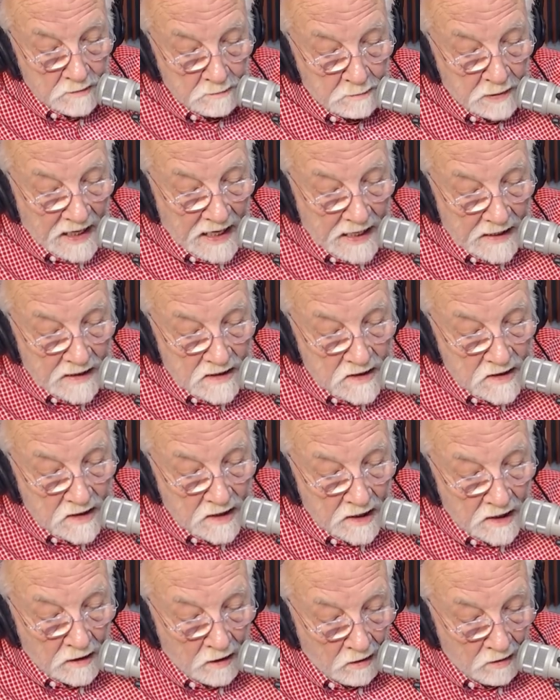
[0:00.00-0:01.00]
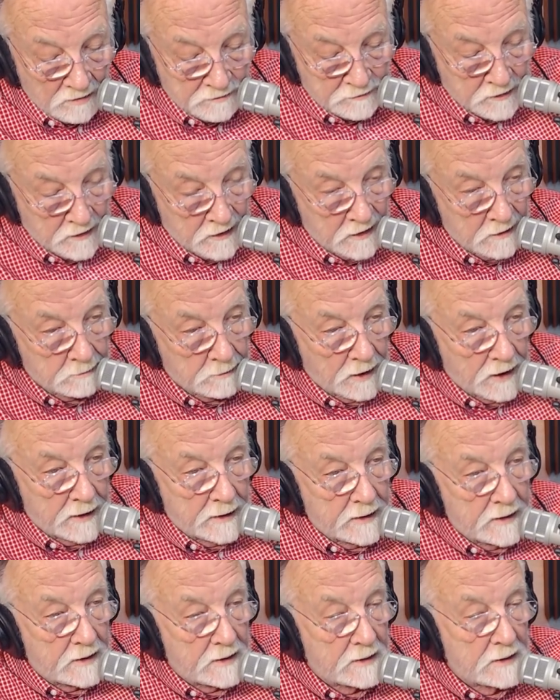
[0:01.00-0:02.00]
and passed the offering
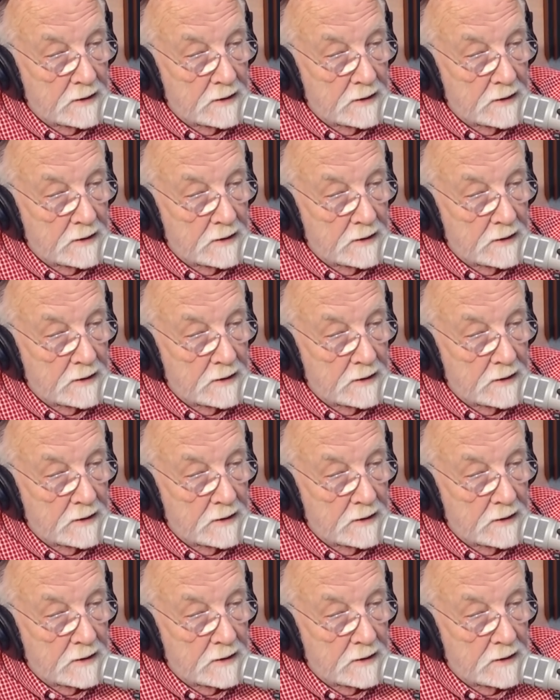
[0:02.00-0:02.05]
plate.